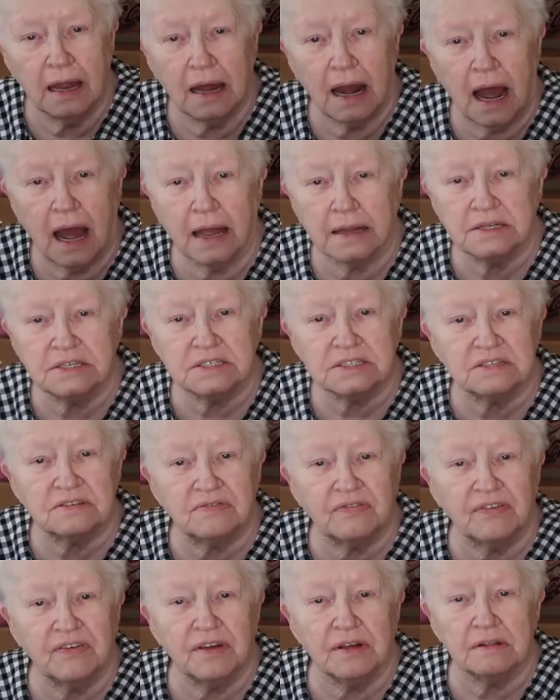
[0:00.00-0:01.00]
And I
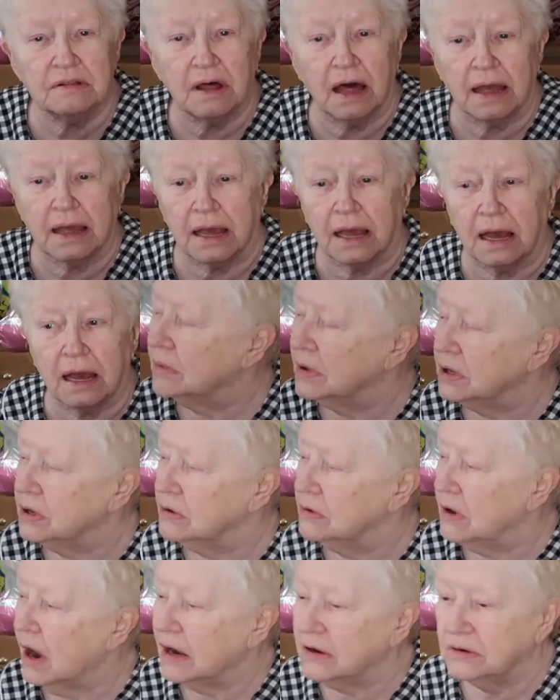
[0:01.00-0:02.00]
just feel like when
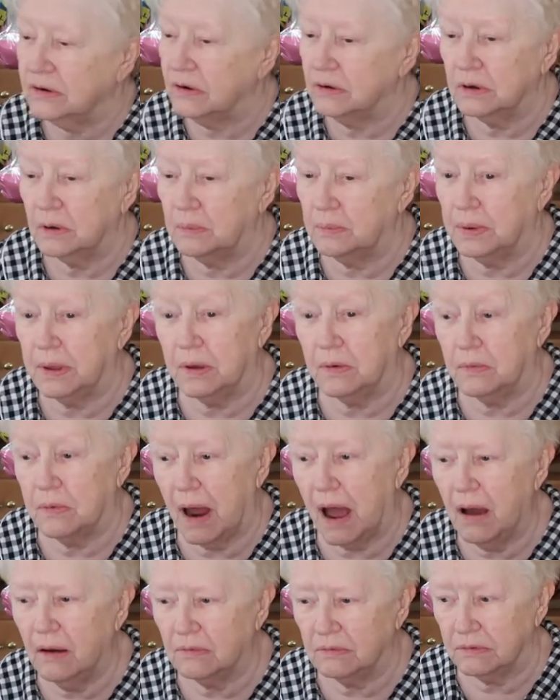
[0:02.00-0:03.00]
you're not going to be
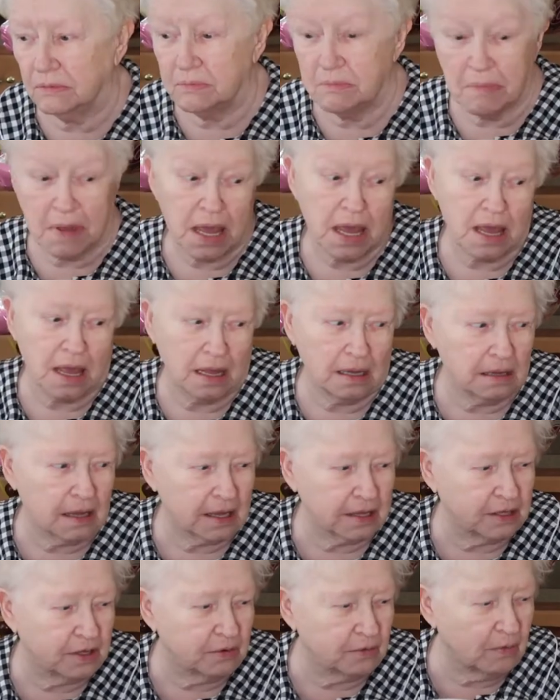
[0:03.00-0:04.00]
around me
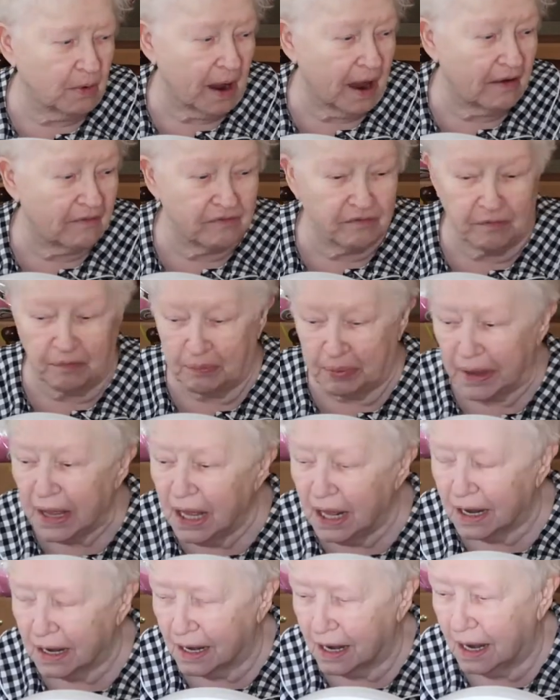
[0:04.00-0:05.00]
like you have
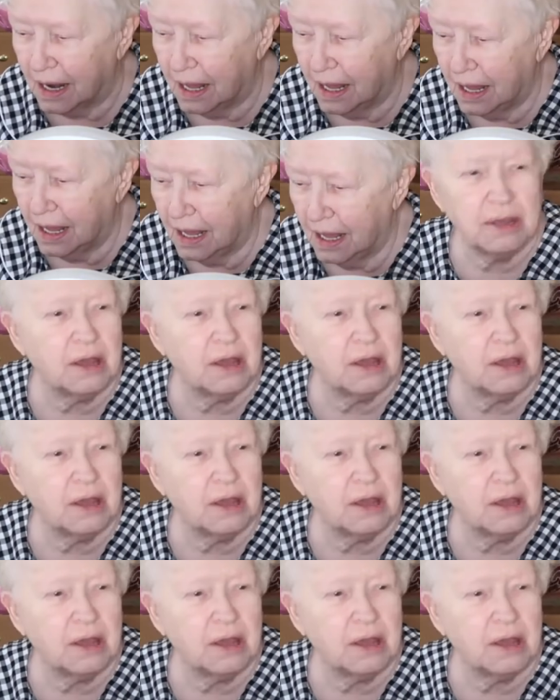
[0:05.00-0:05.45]
been,